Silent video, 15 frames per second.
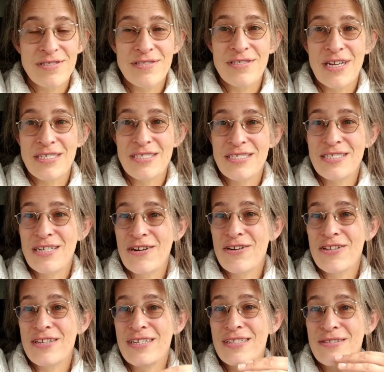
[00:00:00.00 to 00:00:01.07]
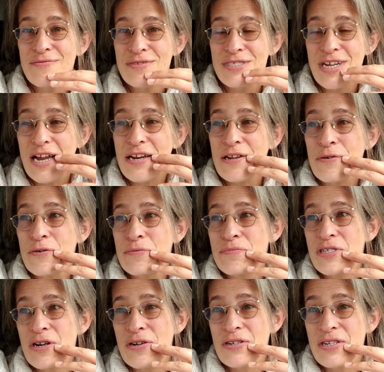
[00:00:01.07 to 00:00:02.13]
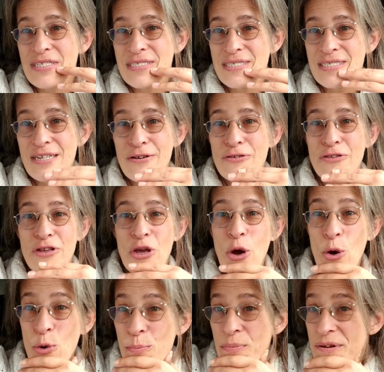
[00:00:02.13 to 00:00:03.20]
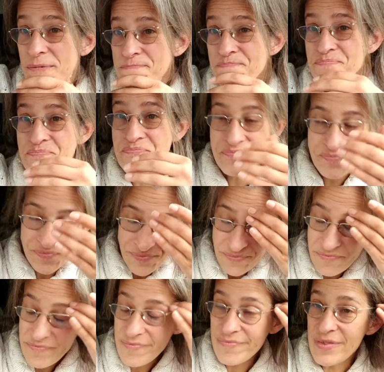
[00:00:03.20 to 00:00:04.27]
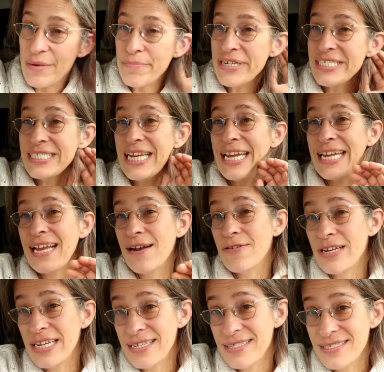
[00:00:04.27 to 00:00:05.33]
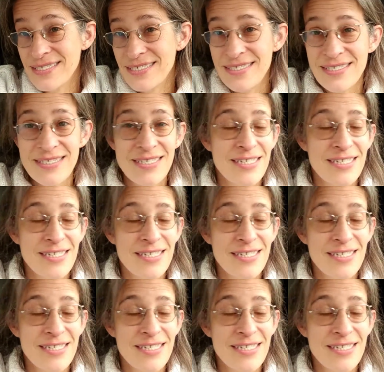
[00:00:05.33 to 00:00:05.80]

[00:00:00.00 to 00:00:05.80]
necessarily, the dining rooms aren't necessarily open, but takeout is